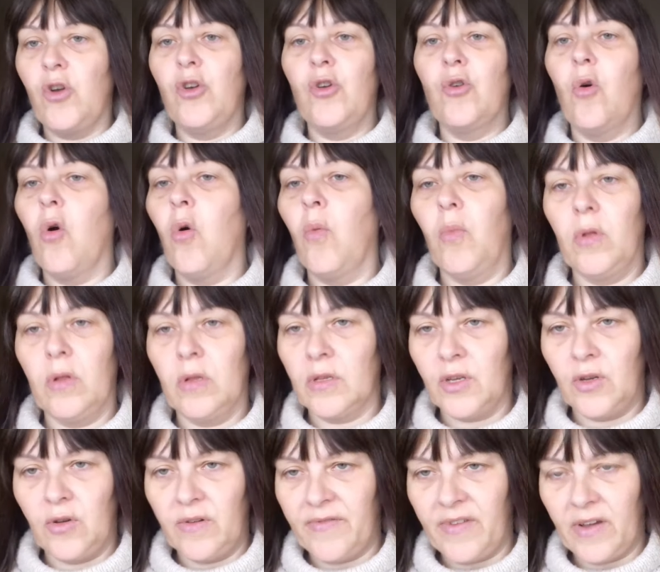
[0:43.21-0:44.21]
normal
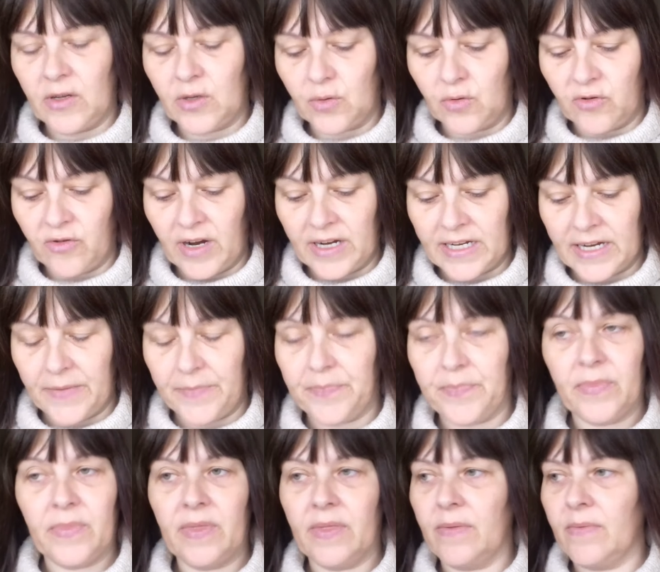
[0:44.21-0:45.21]
universal credit.
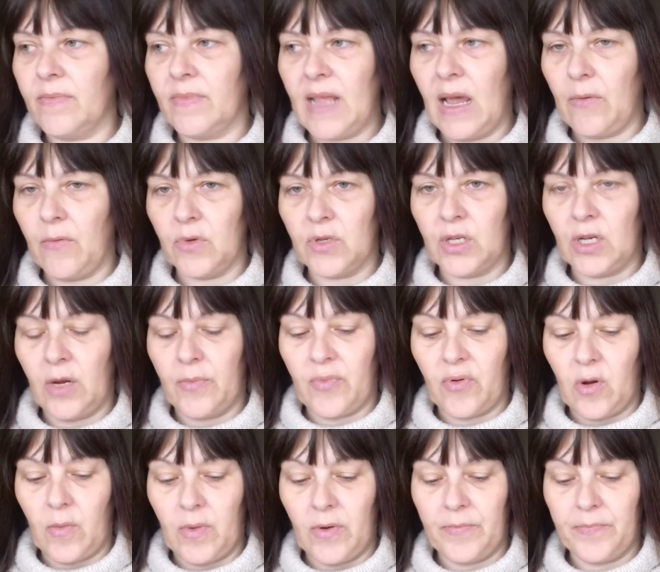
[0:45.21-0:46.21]
That wasn't a
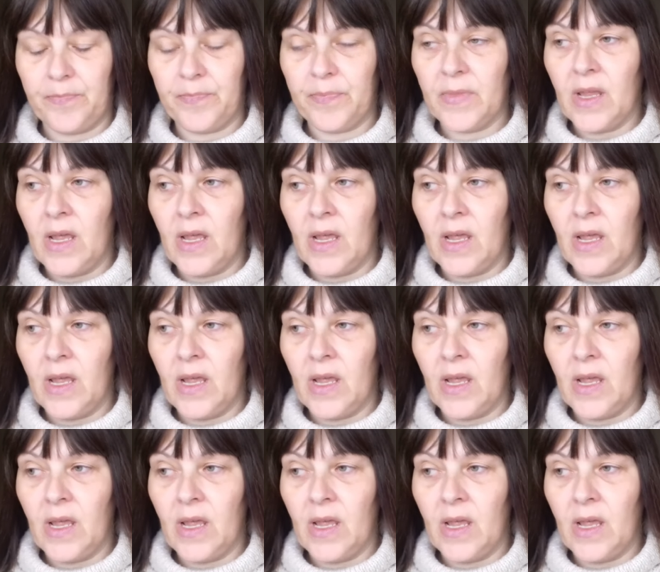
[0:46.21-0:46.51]
problem.